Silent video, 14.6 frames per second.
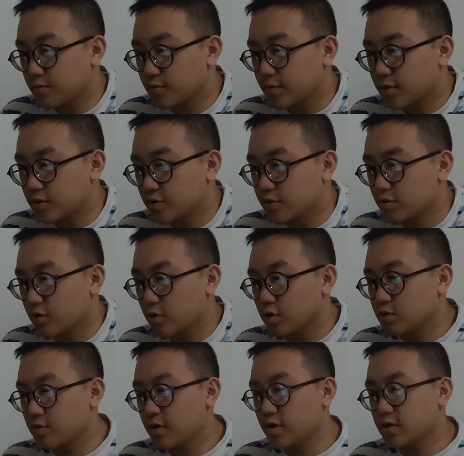feature, longer
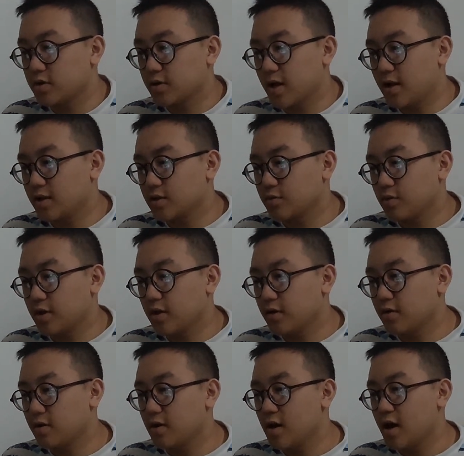tweets, edit tweet,
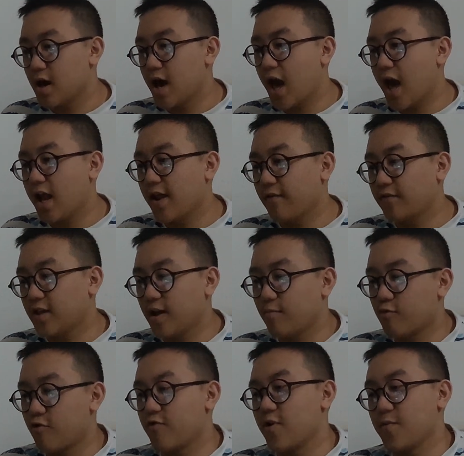NFT
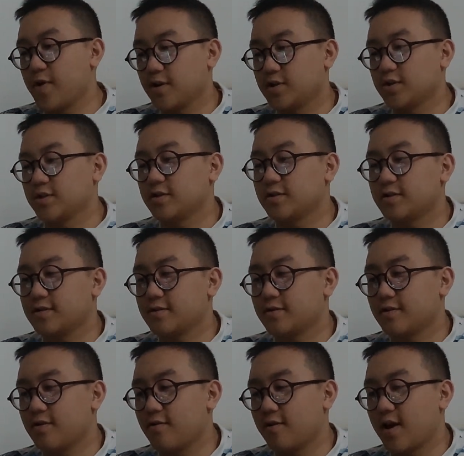profile pictures.
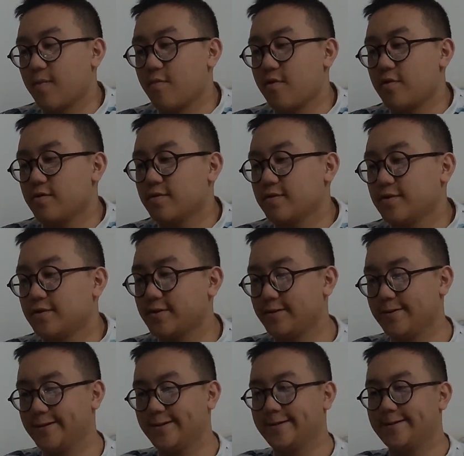Okay, bro.
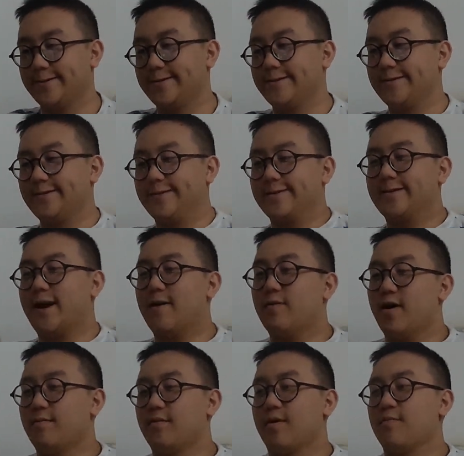Now
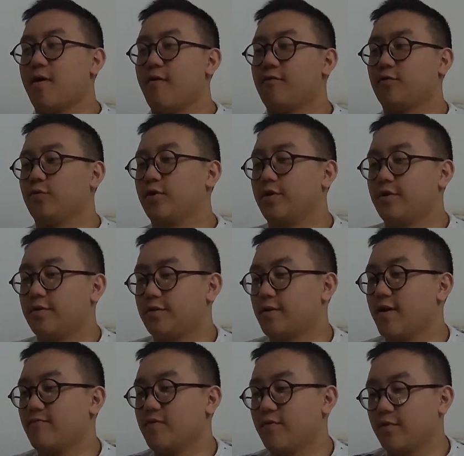I'm, I'm off Twitter.
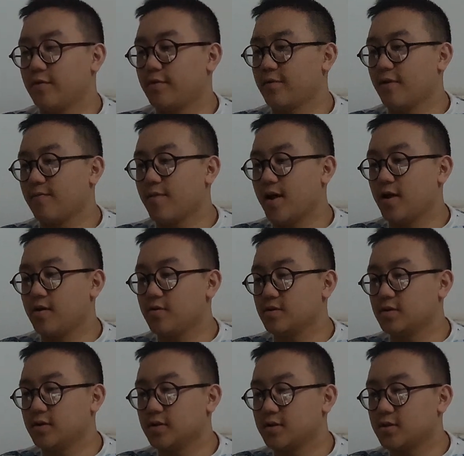I've never, I barely use
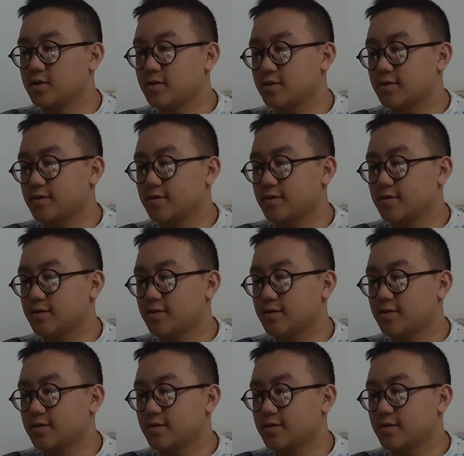this.